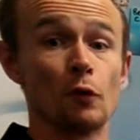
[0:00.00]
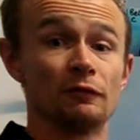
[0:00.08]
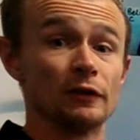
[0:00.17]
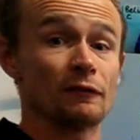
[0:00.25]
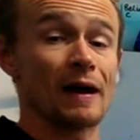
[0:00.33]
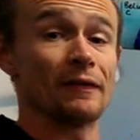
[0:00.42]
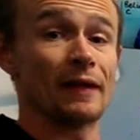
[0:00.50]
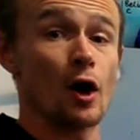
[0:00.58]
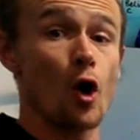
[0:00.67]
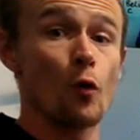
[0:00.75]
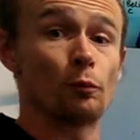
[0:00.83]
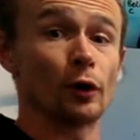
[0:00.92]
hopefully you'll find that
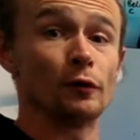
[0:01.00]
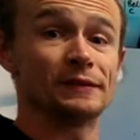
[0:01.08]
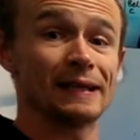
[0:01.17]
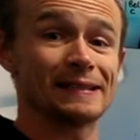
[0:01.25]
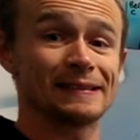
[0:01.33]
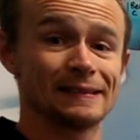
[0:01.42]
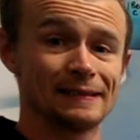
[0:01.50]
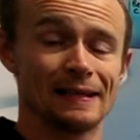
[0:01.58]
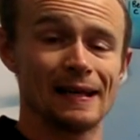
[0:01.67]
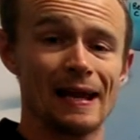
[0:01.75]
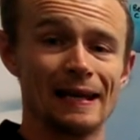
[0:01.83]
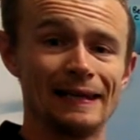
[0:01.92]
whole process
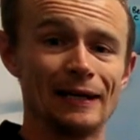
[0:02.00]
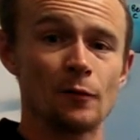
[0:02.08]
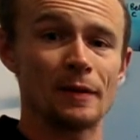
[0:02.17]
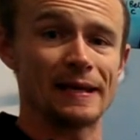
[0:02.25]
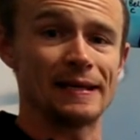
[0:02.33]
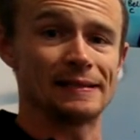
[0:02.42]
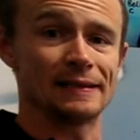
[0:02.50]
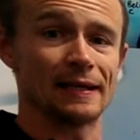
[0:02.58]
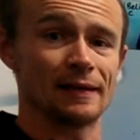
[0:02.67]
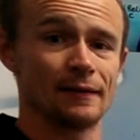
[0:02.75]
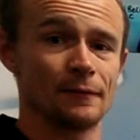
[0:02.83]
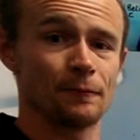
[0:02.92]
a little bit
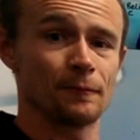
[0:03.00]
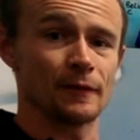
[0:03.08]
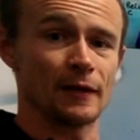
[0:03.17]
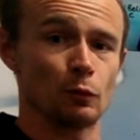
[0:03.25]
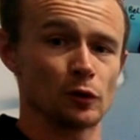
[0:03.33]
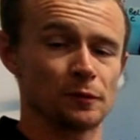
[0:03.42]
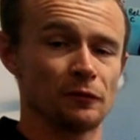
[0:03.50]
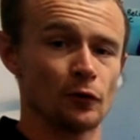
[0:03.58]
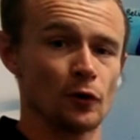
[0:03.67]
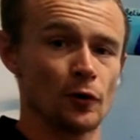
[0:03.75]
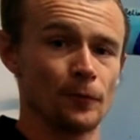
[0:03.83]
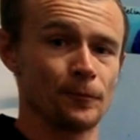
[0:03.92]
easier than it was
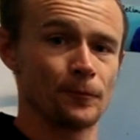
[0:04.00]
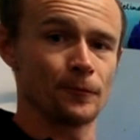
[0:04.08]
before.